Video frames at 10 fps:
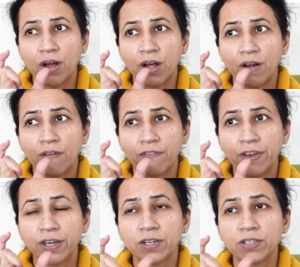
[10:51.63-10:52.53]

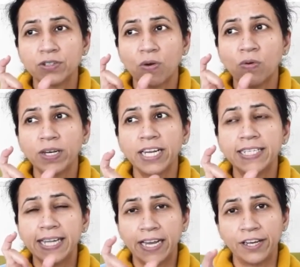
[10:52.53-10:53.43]
figures only
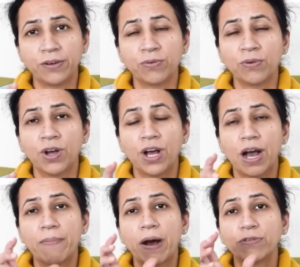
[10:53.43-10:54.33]
tell you
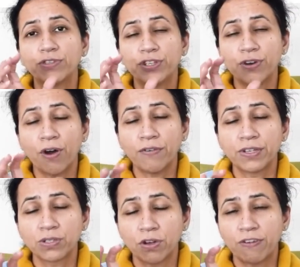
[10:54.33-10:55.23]
about your
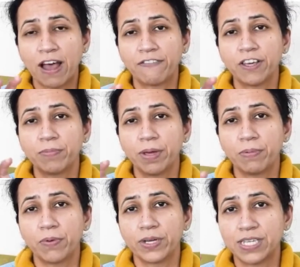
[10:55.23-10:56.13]
risk of having a baby
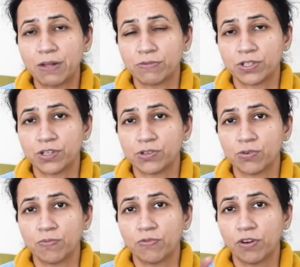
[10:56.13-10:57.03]
with Down
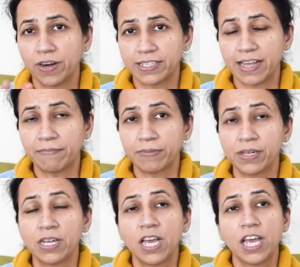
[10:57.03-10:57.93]
syndrome. For example,
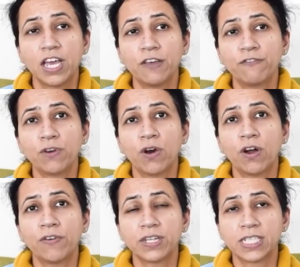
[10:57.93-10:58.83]
if your
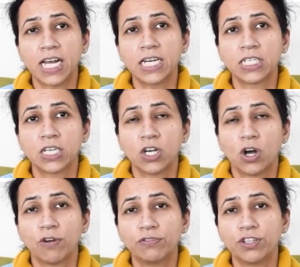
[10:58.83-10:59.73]
result
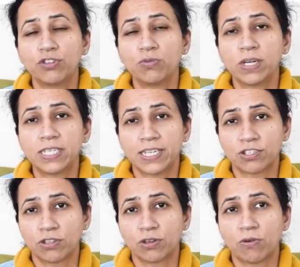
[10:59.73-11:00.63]
of the dual test or
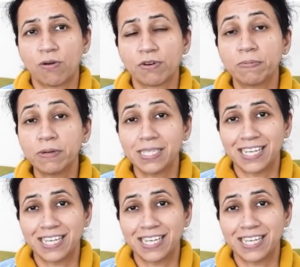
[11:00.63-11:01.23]
the quadruple test